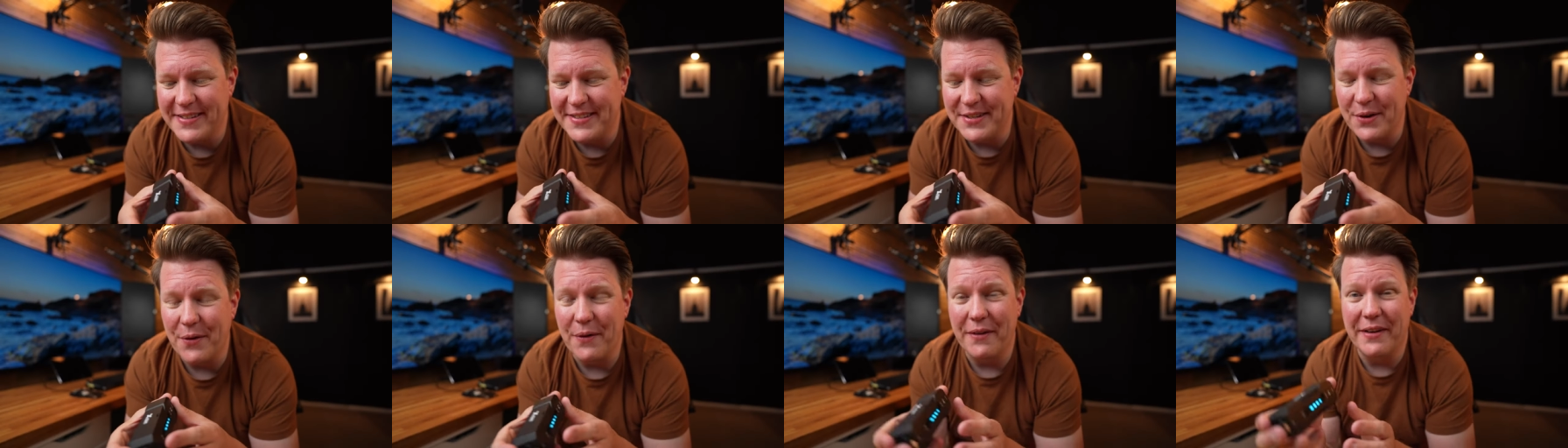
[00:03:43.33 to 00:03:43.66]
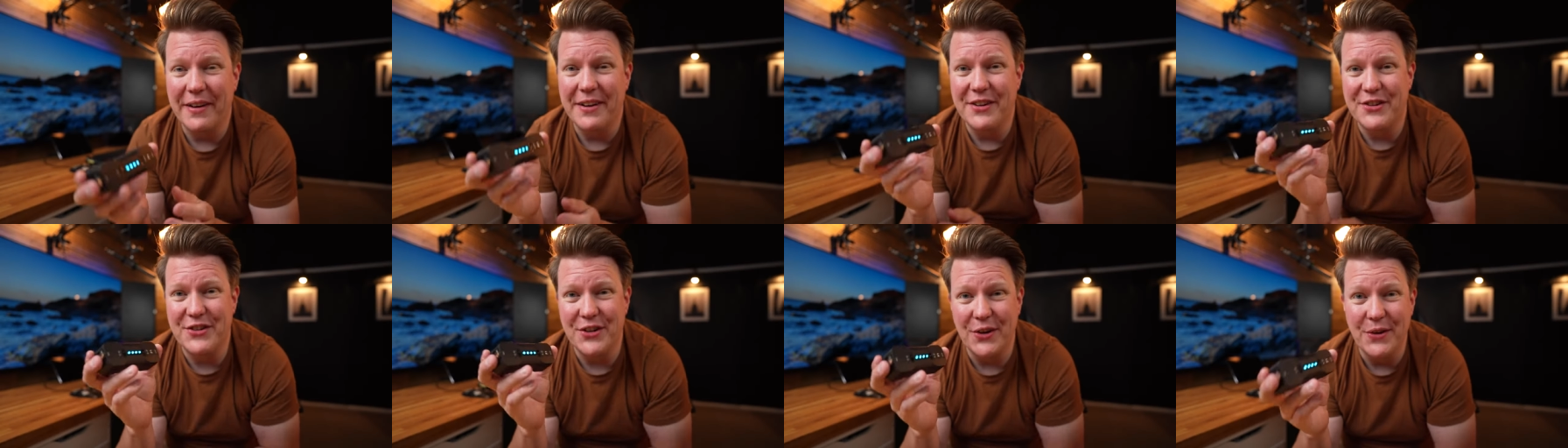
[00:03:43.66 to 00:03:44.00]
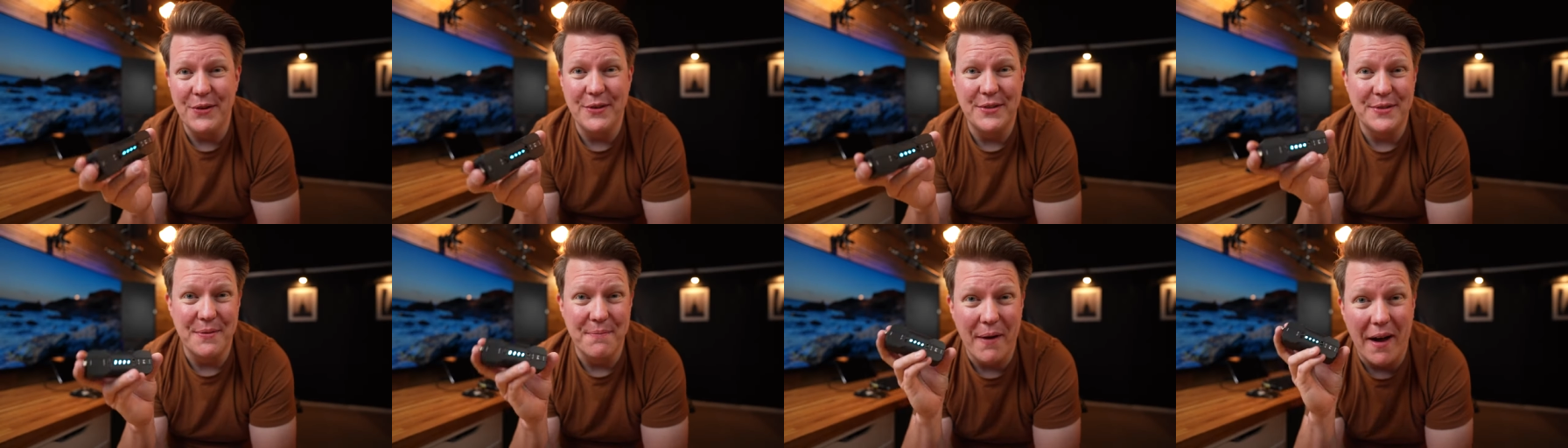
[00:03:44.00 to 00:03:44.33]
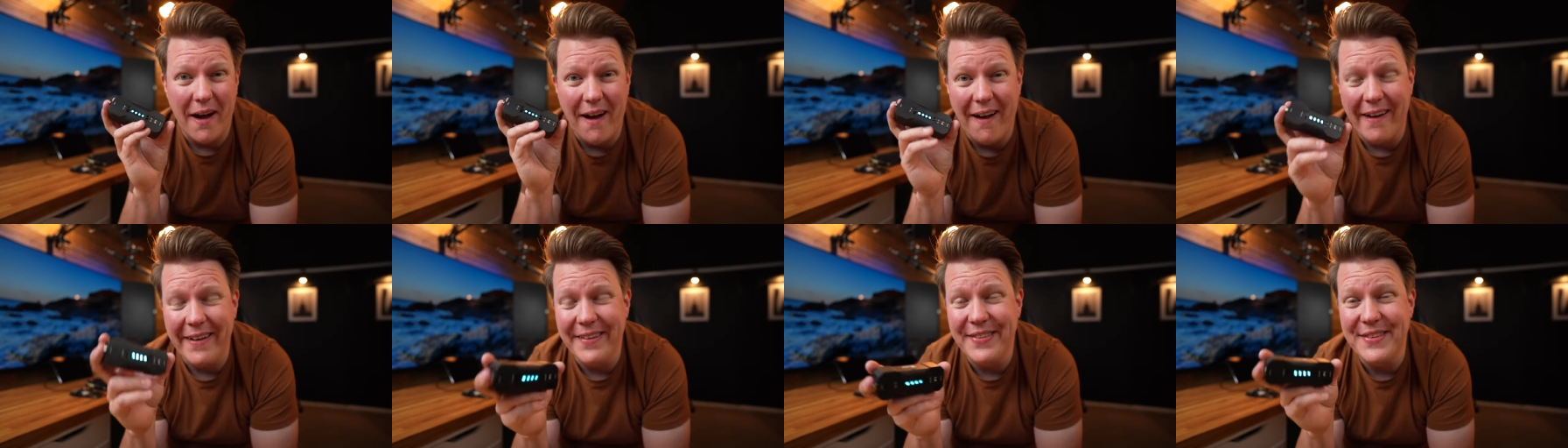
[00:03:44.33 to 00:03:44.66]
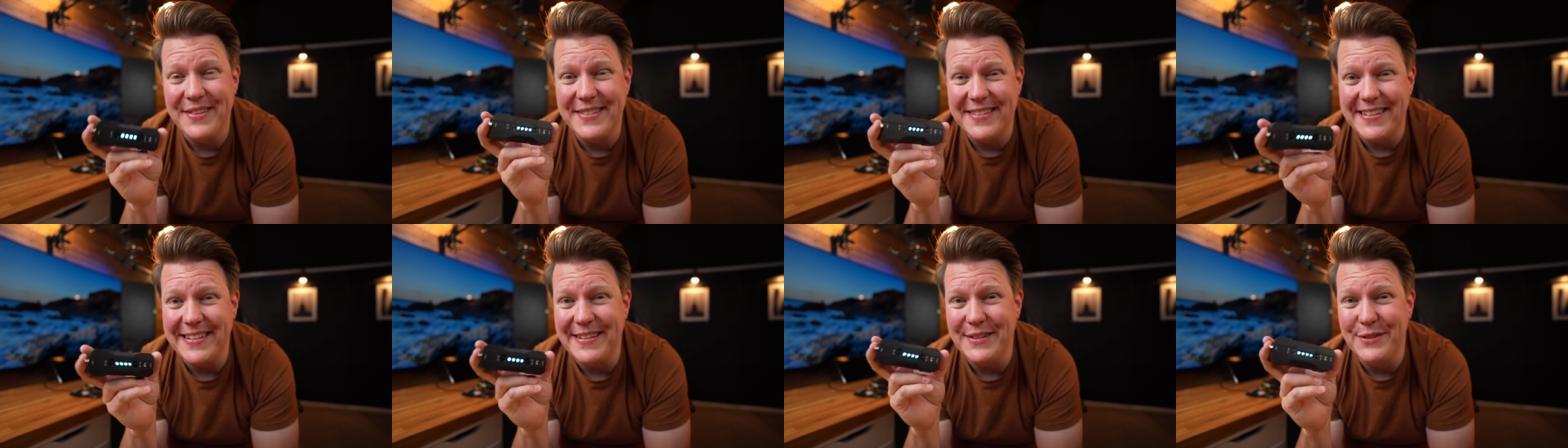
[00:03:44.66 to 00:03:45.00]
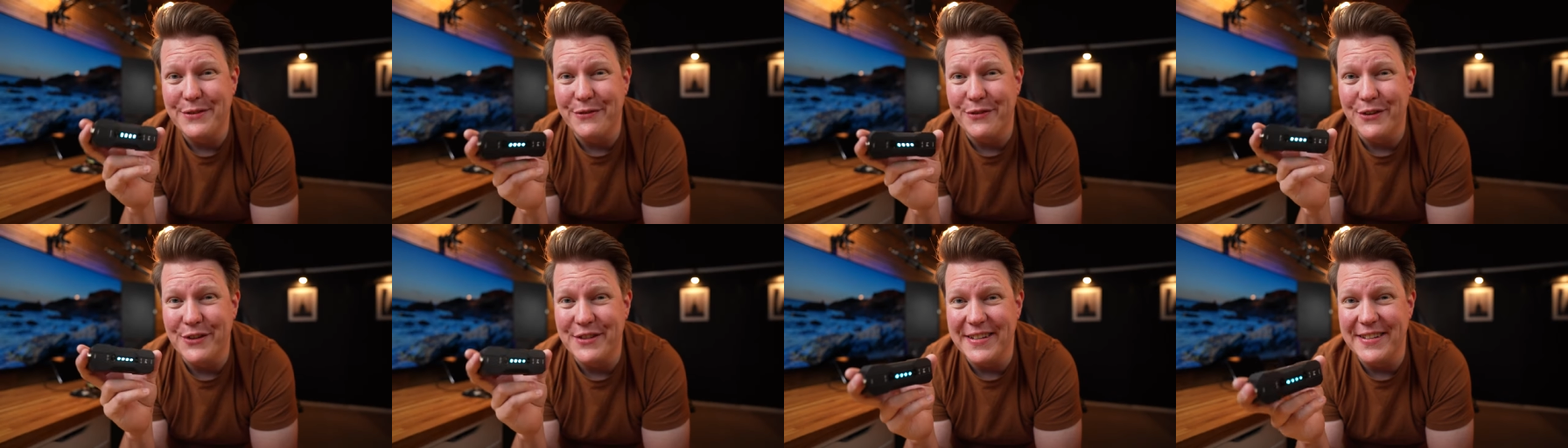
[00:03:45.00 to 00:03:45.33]
so I'm gonna show you some
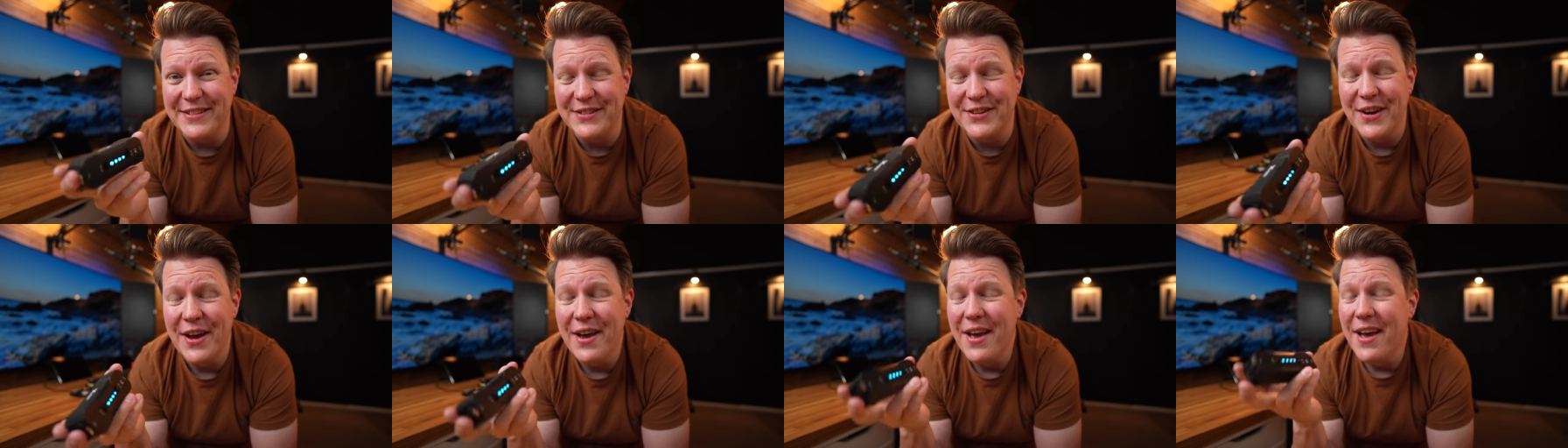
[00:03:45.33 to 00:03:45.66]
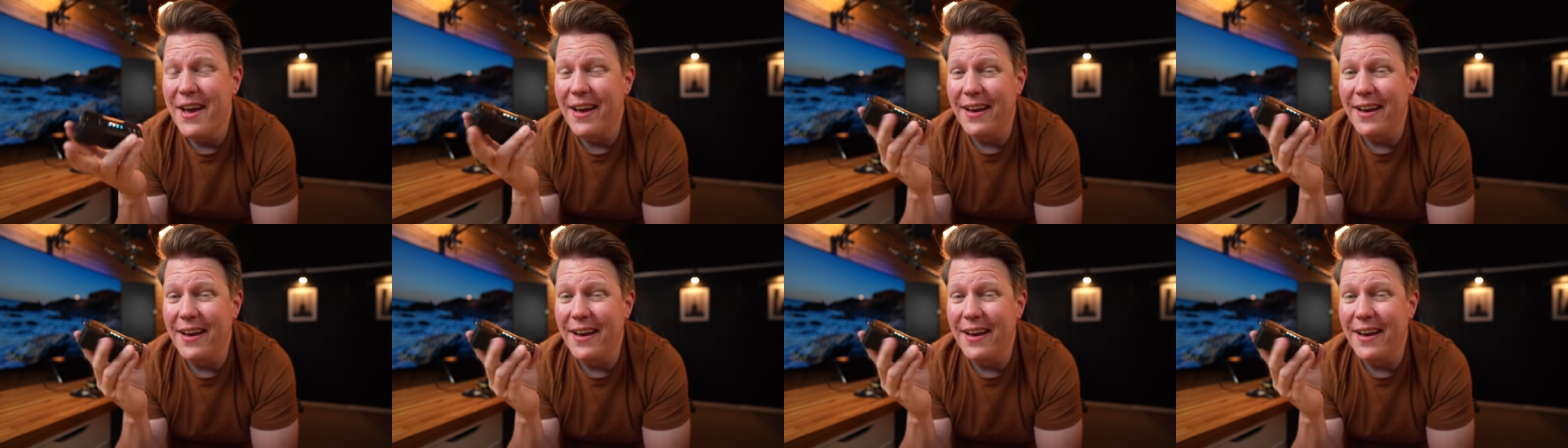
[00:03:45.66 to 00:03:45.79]
behind-the-scenes footage